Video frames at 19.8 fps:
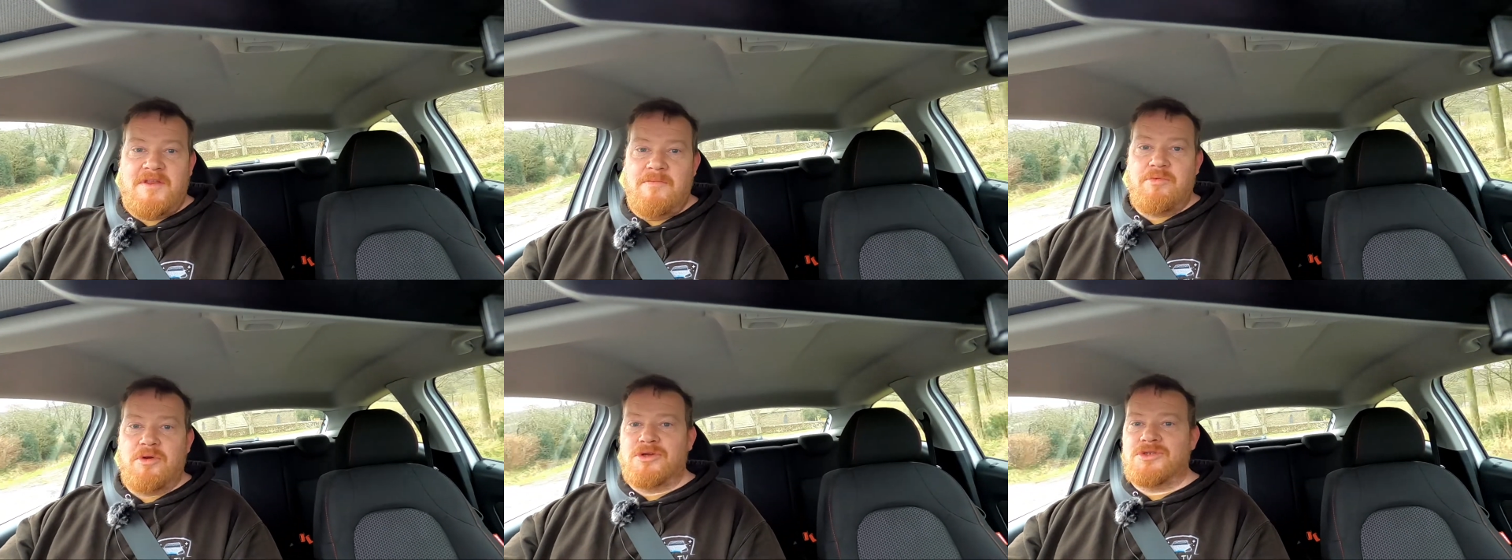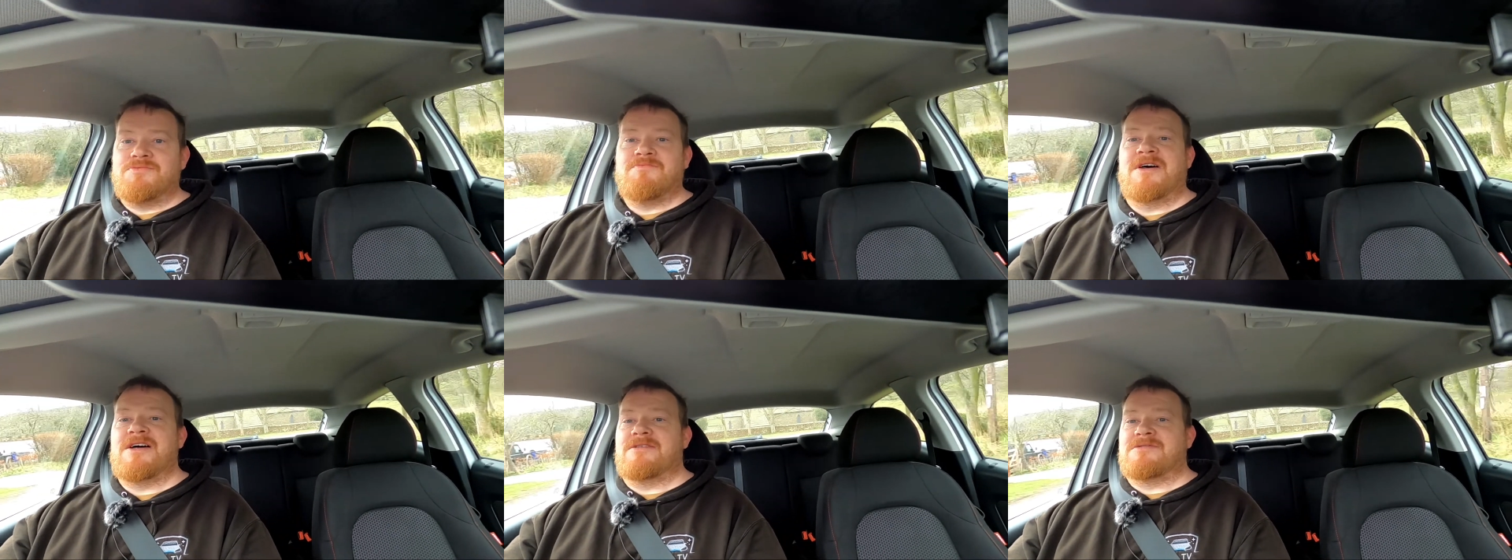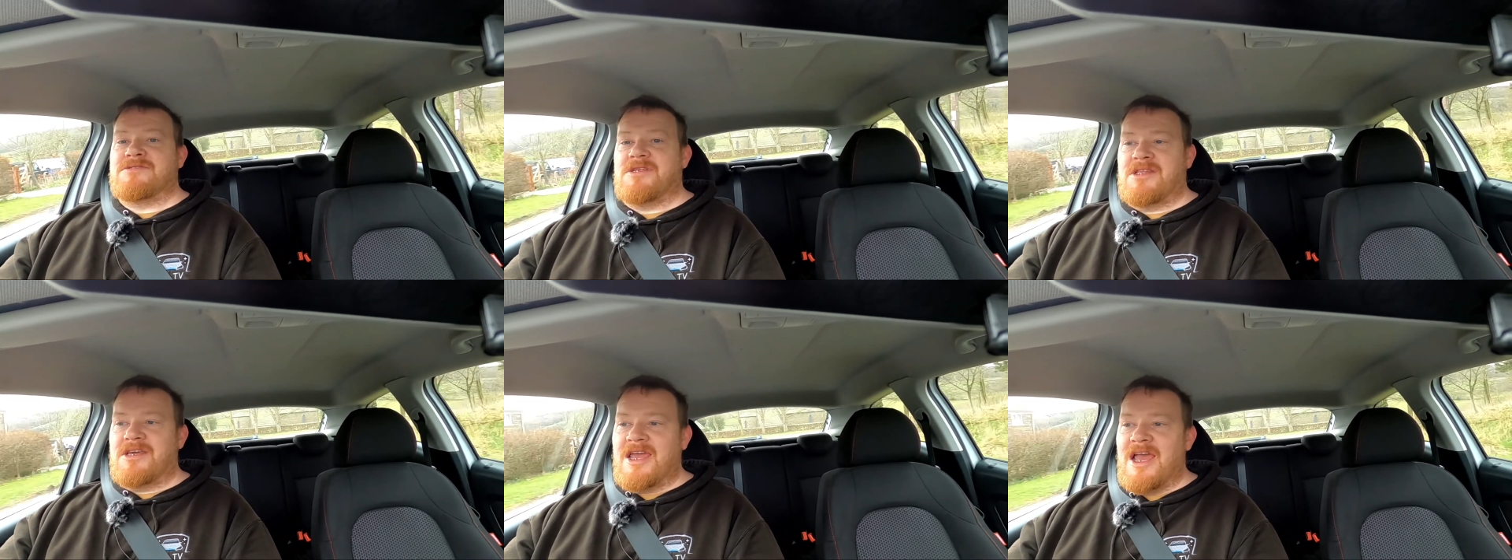plus miles
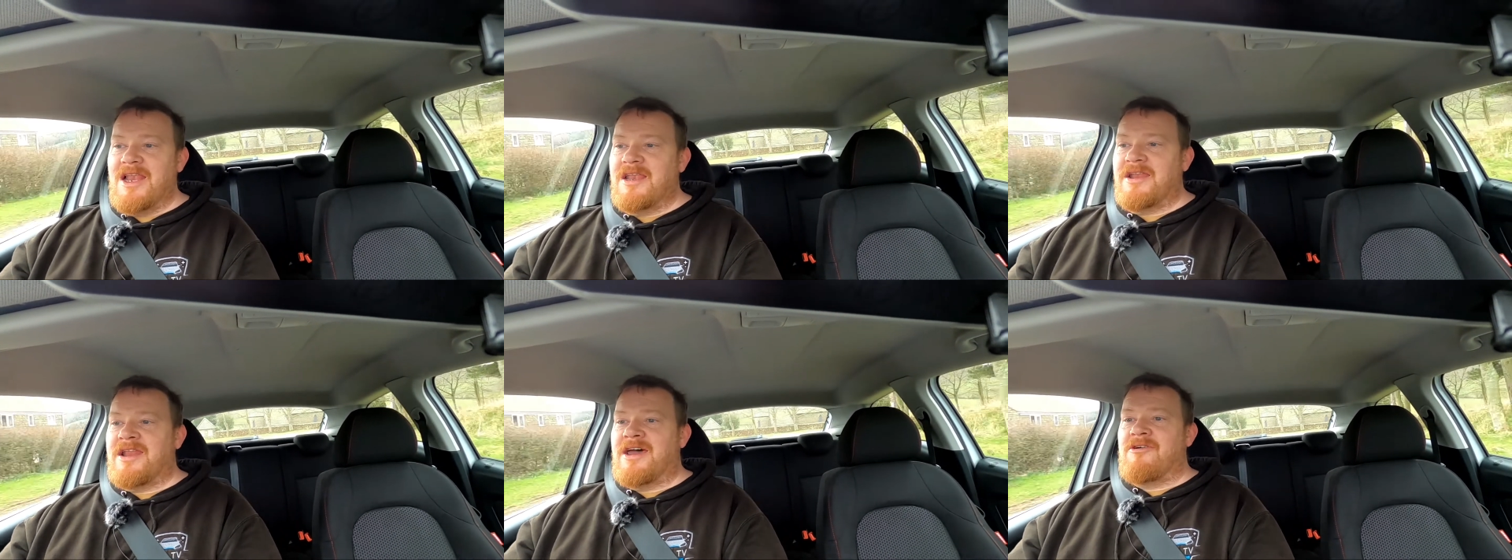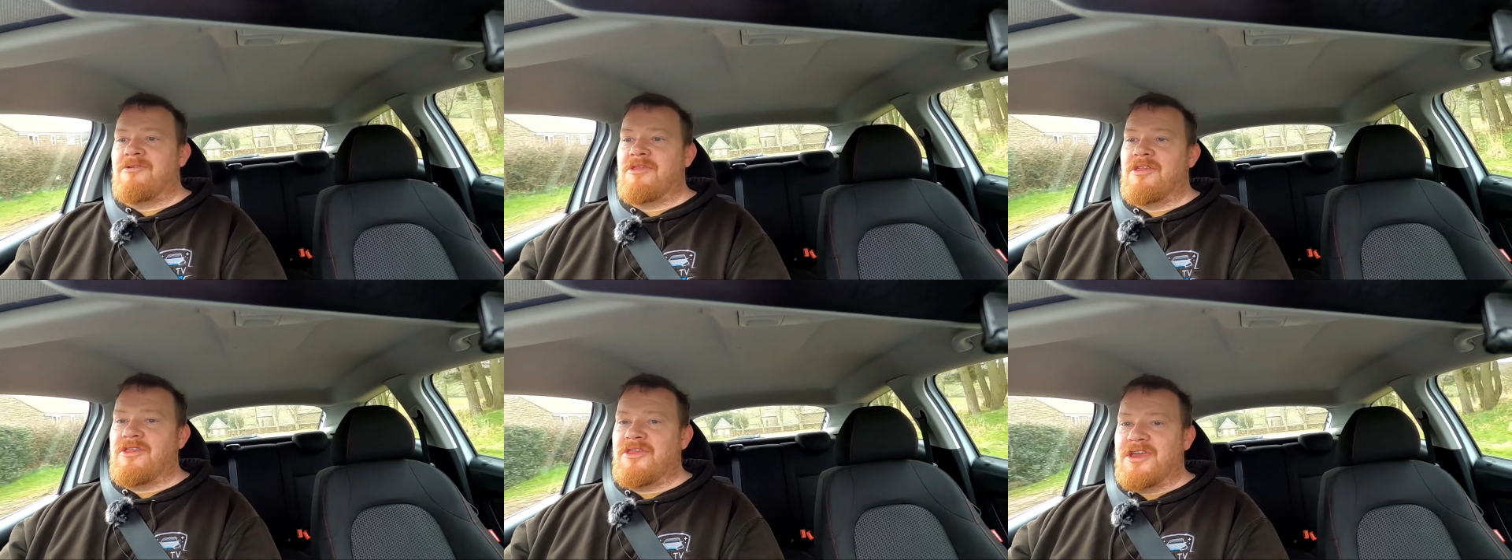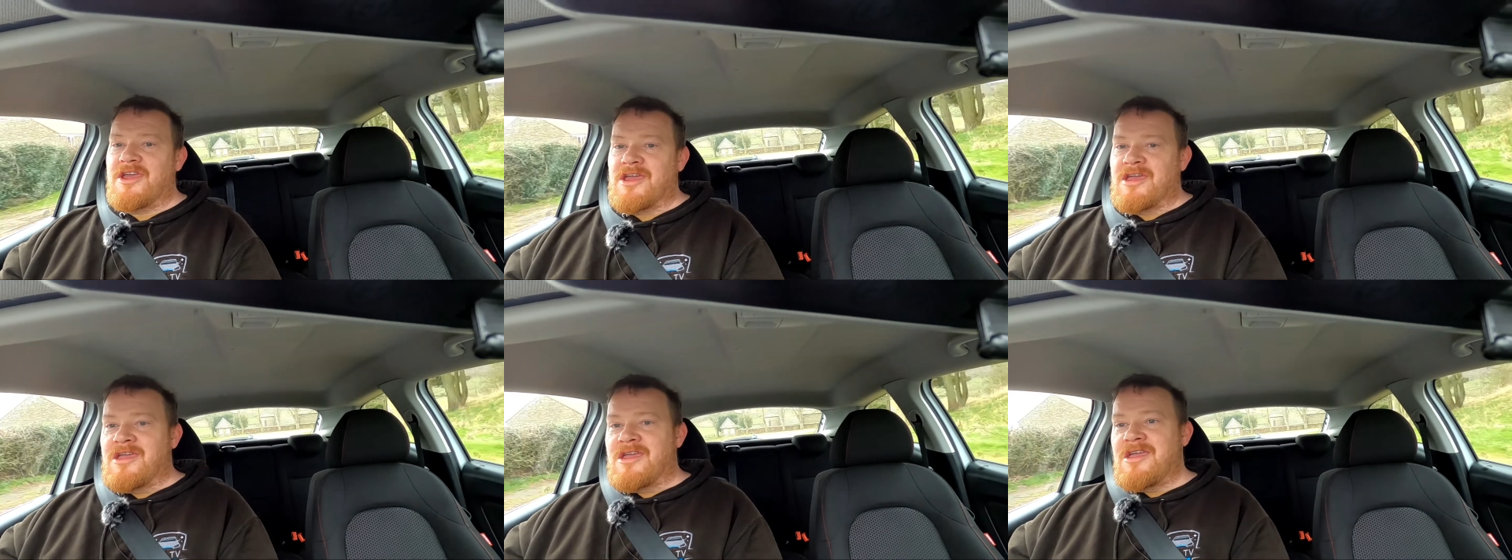to the gallon out of the
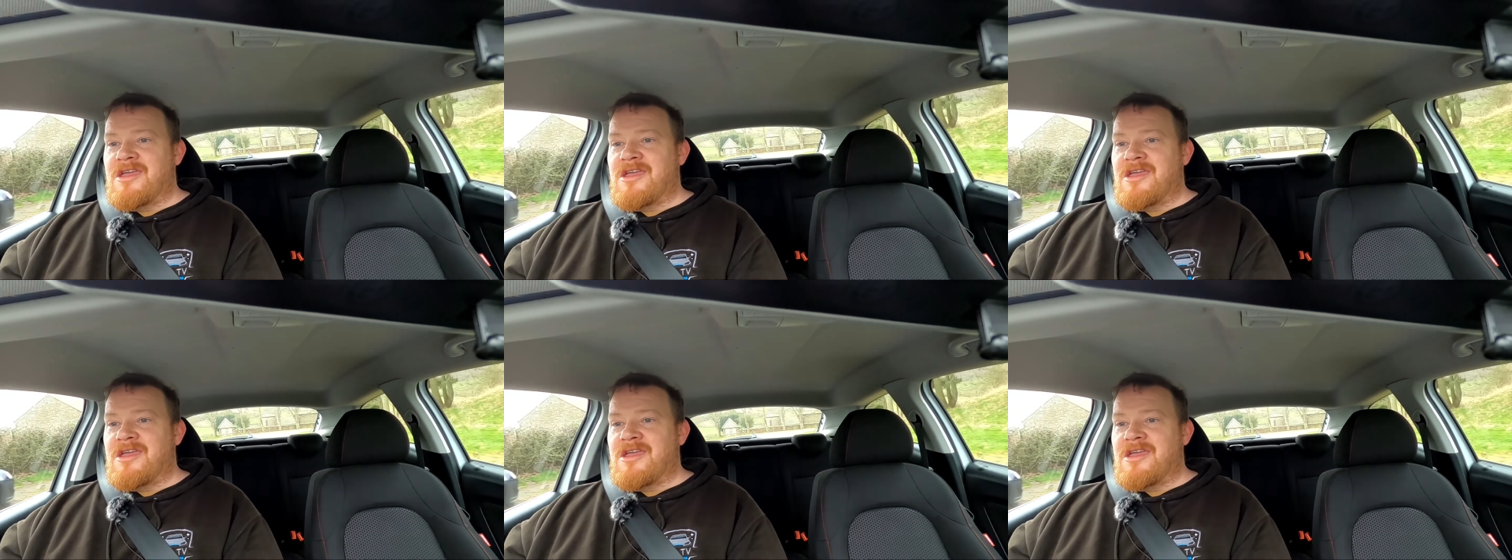thing.